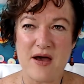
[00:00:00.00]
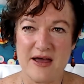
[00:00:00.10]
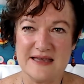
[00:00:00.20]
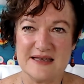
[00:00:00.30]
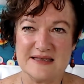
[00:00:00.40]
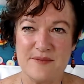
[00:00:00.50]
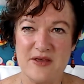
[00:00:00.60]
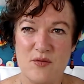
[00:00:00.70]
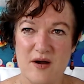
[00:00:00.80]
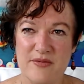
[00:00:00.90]
is it
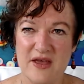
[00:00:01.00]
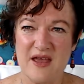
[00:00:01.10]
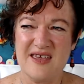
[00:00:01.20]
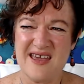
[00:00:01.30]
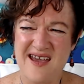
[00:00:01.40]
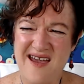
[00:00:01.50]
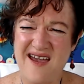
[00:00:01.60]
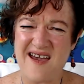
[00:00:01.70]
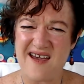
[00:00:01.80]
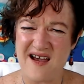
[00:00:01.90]
something where I'm thinking,
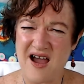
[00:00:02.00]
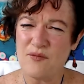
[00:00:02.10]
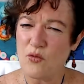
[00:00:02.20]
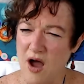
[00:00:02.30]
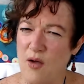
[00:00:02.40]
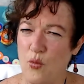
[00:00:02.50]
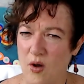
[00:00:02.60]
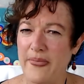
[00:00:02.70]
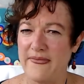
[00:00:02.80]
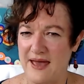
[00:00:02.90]
yeah, I
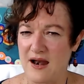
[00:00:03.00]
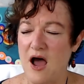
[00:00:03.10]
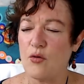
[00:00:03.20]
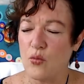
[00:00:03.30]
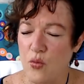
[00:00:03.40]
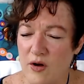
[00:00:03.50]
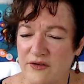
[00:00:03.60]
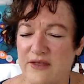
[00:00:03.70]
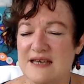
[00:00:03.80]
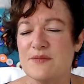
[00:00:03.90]
want that. I
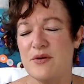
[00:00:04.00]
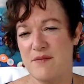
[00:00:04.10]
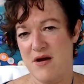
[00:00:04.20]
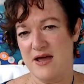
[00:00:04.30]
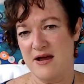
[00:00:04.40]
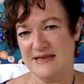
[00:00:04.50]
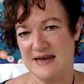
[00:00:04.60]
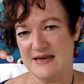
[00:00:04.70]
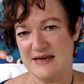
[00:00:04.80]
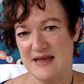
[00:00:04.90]
want that to be my
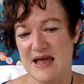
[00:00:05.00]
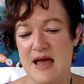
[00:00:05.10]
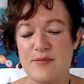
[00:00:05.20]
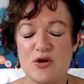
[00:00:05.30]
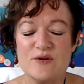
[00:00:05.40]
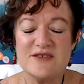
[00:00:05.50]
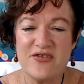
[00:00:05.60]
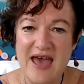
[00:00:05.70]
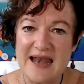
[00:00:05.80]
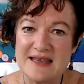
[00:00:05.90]
identity. Because
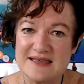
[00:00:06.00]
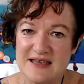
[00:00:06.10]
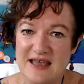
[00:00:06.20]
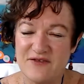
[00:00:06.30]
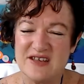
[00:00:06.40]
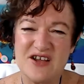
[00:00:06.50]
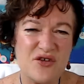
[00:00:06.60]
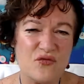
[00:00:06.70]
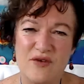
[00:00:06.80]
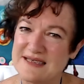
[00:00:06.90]
that is, if you
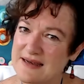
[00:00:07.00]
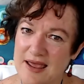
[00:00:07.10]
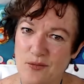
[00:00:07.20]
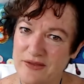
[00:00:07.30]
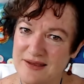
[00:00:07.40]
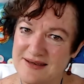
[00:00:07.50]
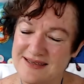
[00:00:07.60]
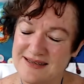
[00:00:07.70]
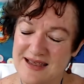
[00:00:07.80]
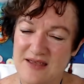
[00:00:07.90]
don't resonate with
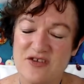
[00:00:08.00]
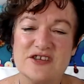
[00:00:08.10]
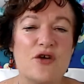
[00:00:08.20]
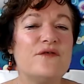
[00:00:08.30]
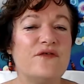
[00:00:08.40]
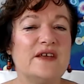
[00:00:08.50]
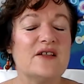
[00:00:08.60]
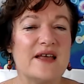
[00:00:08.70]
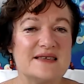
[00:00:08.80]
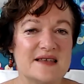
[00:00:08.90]
it, if you don't
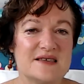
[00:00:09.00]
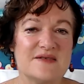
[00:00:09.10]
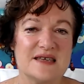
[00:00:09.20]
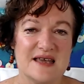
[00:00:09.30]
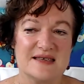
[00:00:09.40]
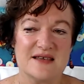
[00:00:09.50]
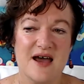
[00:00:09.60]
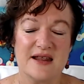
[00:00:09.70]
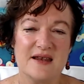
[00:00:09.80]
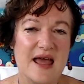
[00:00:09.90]
feel that sense of
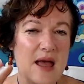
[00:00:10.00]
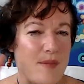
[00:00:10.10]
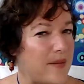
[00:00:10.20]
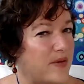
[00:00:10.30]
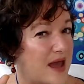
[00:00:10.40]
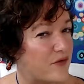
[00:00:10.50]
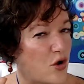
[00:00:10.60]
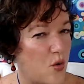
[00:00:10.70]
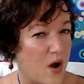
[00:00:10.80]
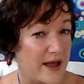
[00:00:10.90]
scare-sighted, maybe you haven't
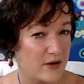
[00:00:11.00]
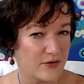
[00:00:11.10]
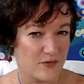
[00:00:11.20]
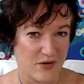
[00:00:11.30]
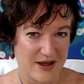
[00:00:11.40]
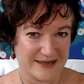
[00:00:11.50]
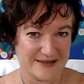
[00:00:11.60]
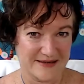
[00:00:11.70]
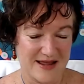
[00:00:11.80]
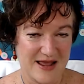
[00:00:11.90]
quite got it
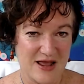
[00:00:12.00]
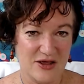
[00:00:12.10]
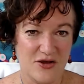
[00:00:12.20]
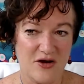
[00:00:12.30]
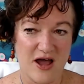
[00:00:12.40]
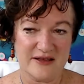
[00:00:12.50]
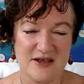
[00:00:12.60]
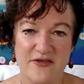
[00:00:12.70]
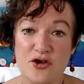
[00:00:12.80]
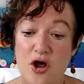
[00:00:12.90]
right. It's
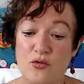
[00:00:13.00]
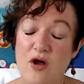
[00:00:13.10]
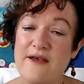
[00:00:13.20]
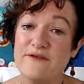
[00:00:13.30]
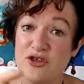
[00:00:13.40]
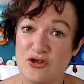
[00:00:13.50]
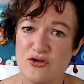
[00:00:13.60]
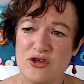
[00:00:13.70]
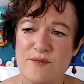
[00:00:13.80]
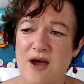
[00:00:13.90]
either not right for you.
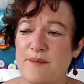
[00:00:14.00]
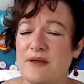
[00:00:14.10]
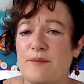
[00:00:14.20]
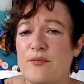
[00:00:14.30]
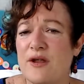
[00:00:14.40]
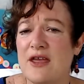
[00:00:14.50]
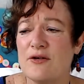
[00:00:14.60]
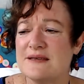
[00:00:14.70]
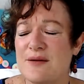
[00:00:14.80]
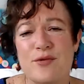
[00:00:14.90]
You might be bringing
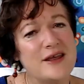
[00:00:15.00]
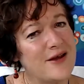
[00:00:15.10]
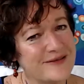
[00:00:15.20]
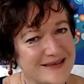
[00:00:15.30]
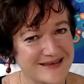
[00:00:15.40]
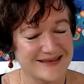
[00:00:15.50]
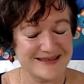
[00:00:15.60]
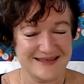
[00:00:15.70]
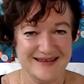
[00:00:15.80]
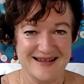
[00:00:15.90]
on somebody
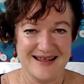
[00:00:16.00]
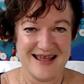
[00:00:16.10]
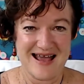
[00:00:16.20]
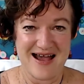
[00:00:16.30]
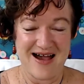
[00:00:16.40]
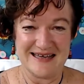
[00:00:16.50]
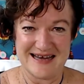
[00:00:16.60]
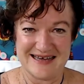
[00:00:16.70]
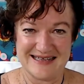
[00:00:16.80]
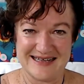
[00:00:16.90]
else's
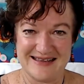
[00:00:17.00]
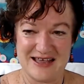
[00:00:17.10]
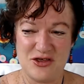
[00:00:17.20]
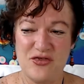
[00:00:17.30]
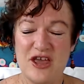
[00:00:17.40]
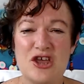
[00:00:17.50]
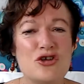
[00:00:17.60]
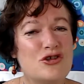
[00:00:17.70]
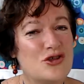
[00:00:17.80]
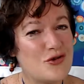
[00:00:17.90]
identity that you think
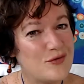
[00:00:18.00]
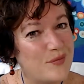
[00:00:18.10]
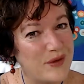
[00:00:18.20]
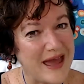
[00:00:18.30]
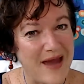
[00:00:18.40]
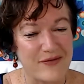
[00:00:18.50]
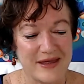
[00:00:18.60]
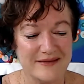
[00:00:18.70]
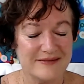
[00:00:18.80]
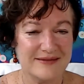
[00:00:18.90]
you should be
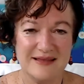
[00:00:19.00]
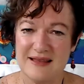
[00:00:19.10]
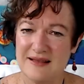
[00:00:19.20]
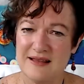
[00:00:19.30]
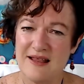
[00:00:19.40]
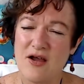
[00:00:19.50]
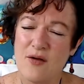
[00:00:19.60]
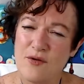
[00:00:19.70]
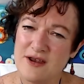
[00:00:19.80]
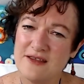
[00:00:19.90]
having. I
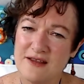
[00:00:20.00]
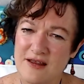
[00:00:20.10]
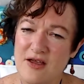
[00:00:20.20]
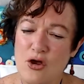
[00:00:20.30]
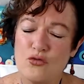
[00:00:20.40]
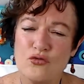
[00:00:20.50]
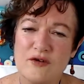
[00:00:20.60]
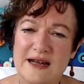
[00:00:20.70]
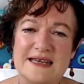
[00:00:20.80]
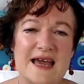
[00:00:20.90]
want you to
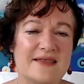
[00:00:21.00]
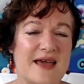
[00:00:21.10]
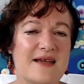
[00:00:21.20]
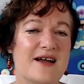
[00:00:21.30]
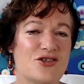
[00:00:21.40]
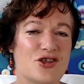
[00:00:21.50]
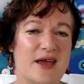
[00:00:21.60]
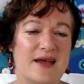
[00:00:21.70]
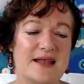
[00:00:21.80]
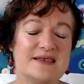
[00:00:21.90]
really take that gut
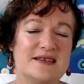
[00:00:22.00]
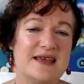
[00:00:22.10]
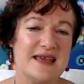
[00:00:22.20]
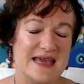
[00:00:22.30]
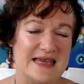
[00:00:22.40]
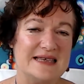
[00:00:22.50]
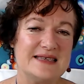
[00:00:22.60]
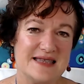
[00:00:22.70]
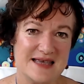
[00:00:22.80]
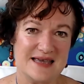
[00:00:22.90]
check and see, is
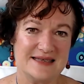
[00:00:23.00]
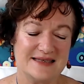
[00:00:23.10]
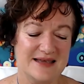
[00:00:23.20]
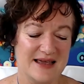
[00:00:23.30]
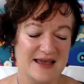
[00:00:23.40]
this